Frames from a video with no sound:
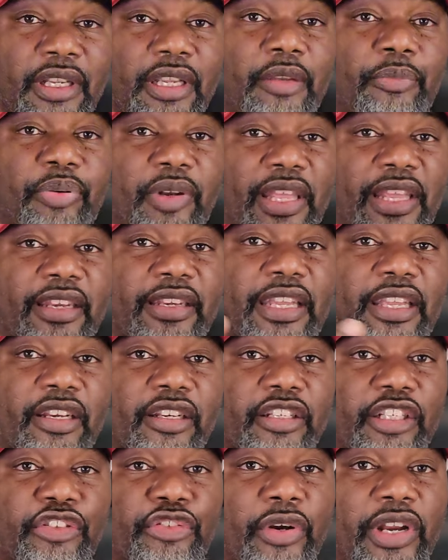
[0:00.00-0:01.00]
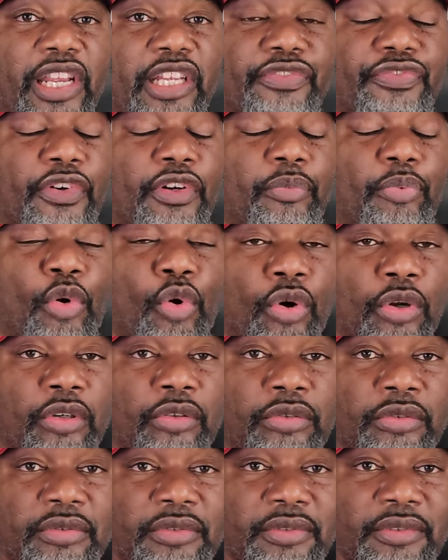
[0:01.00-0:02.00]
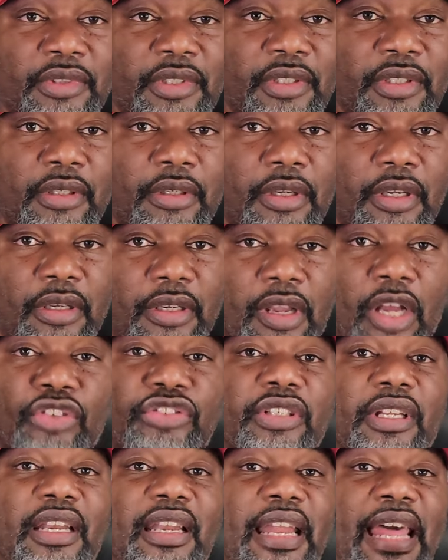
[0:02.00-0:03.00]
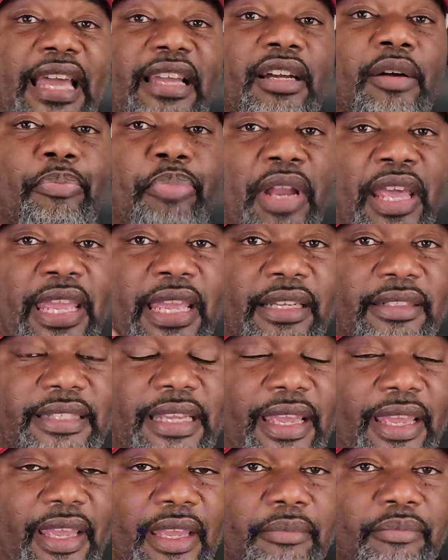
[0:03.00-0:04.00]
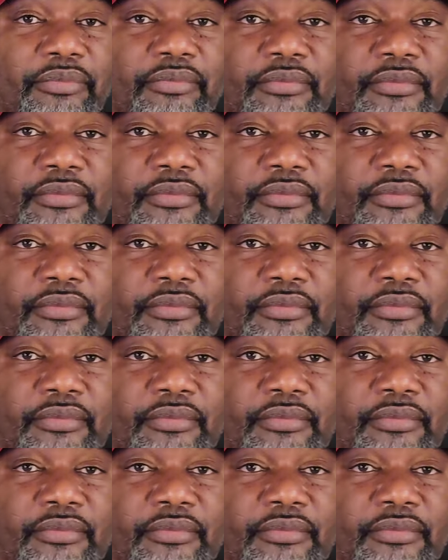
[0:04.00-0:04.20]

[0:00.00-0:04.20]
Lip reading: and playing in the transfer portal. Because of lack of playing time.